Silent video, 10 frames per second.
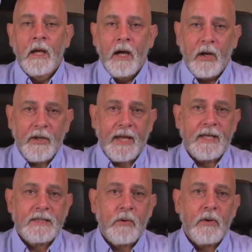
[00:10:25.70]
Okay,
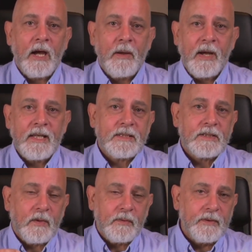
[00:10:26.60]
so I might
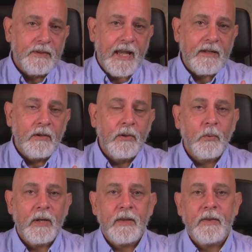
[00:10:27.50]
soften then
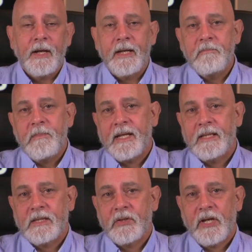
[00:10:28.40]
with an embedded
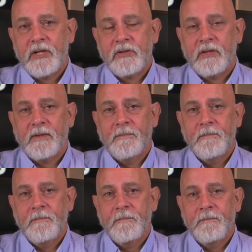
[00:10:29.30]
suggestion.
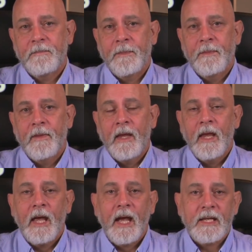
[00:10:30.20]

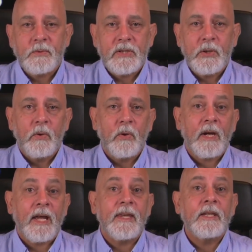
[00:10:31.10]
As we talk,
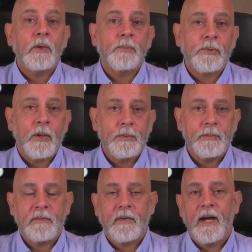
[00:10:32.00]
I think you'll
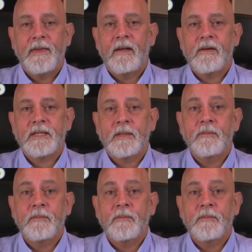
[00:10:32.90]
probably find there are some